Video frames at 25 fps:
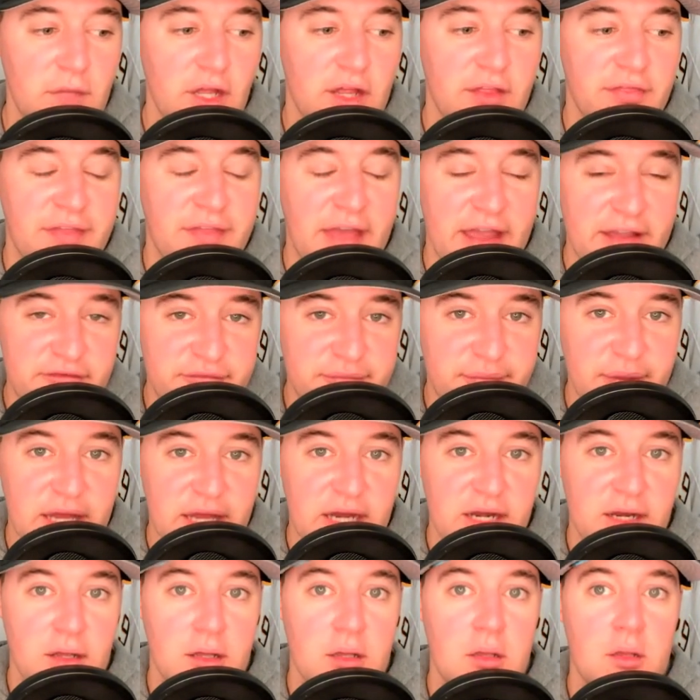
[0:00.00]
they've
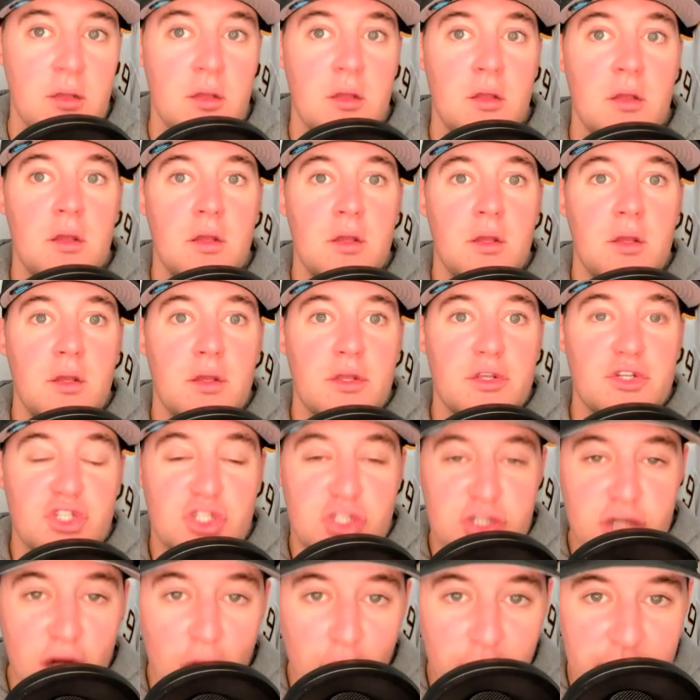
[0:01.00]
been
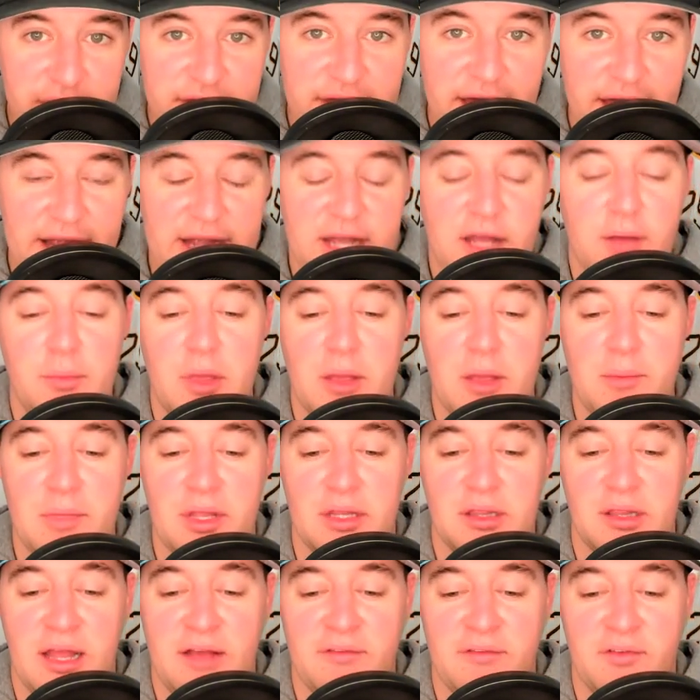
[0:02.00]
showing that
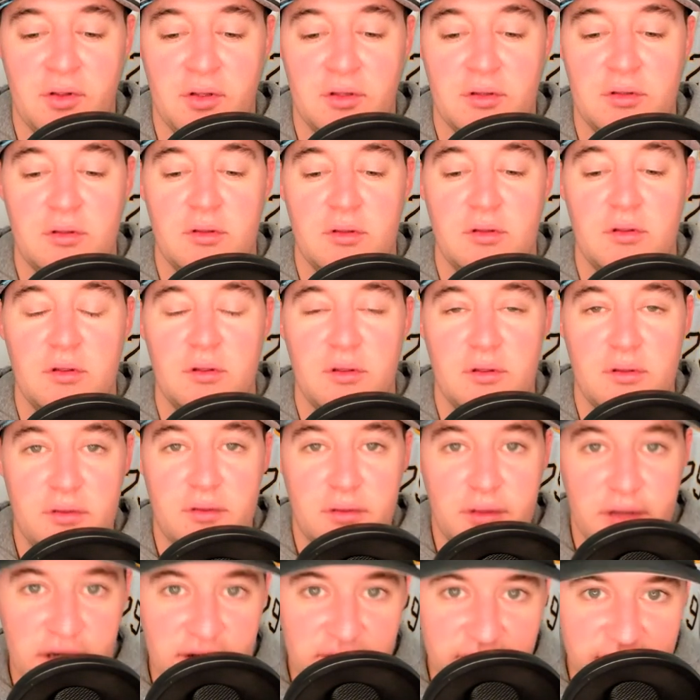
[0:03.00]
commitment level,
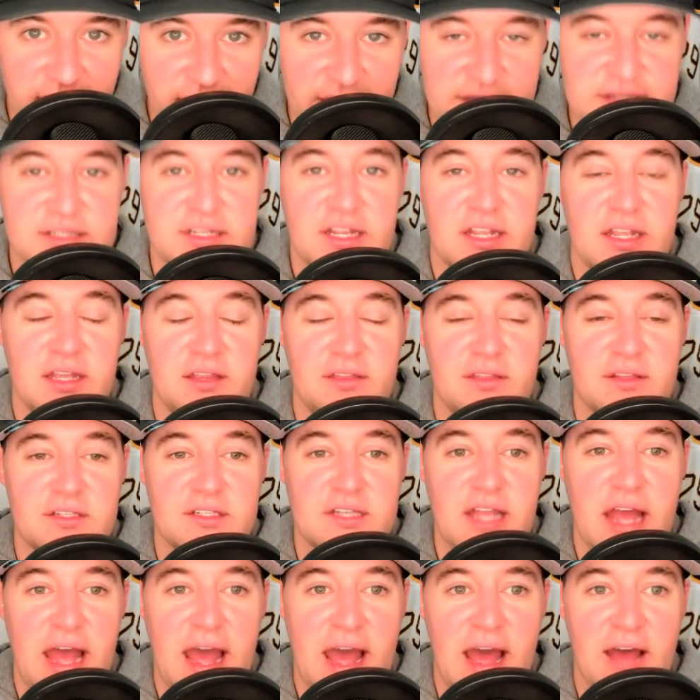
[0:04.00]
investing in the
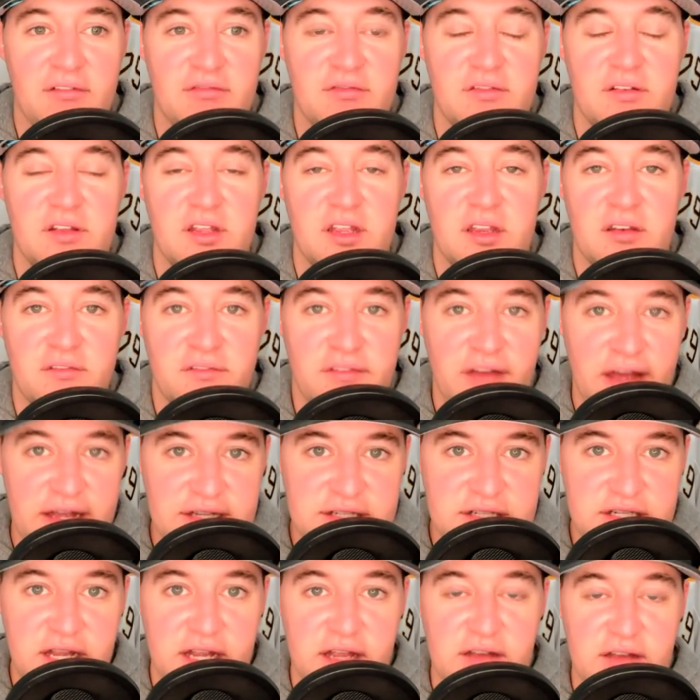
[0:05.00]
staff,
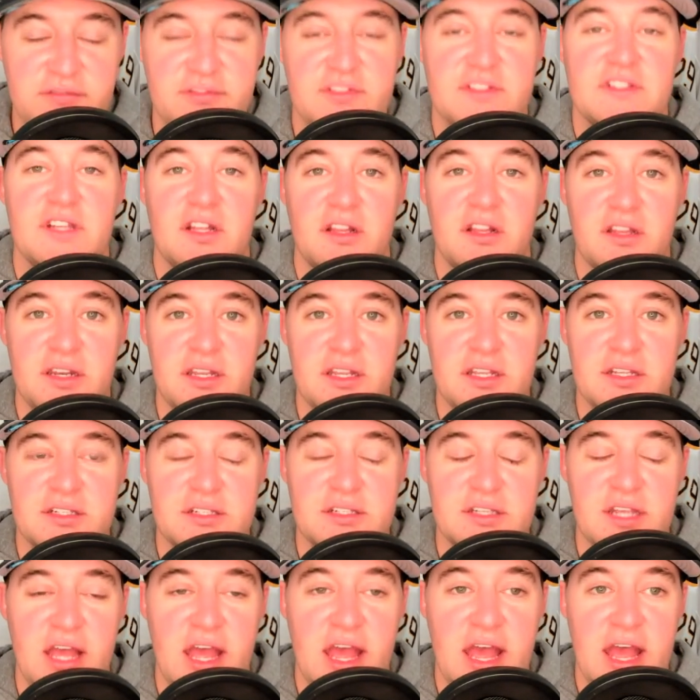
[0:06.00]
investing in
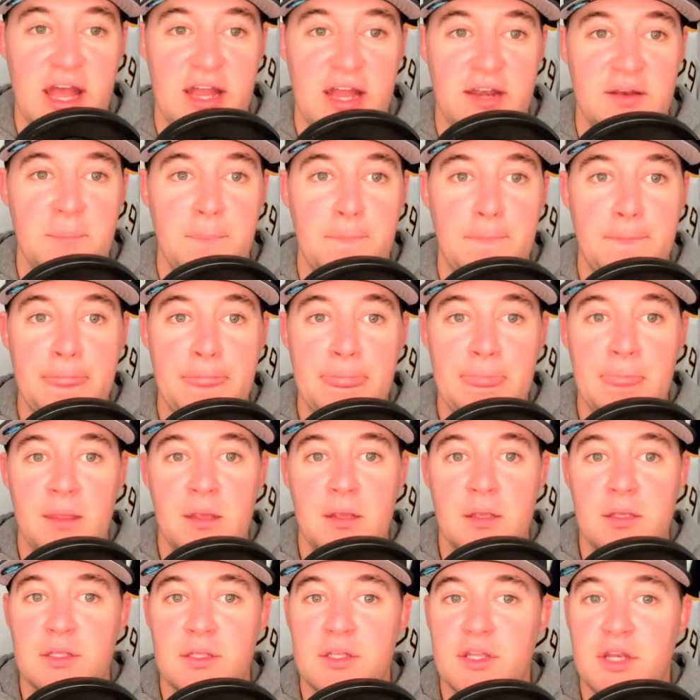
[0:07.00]
facilities. And,
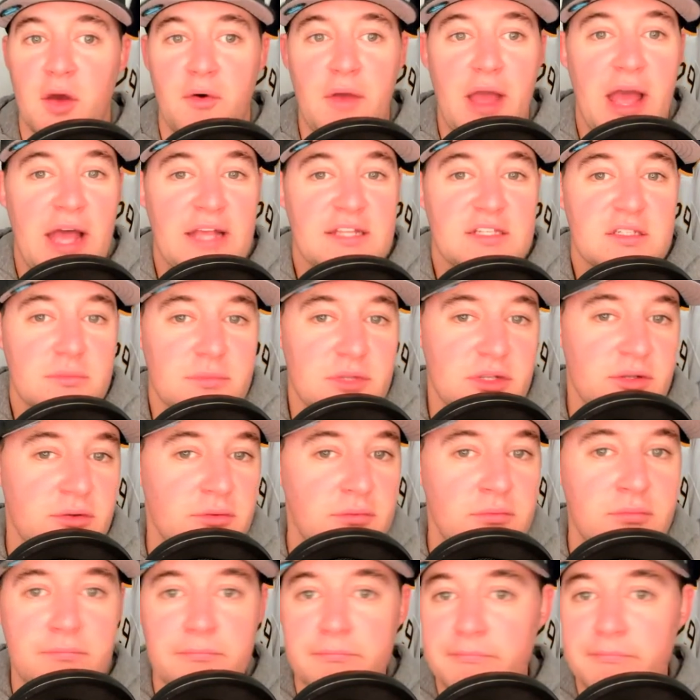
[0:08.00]
you know, SMU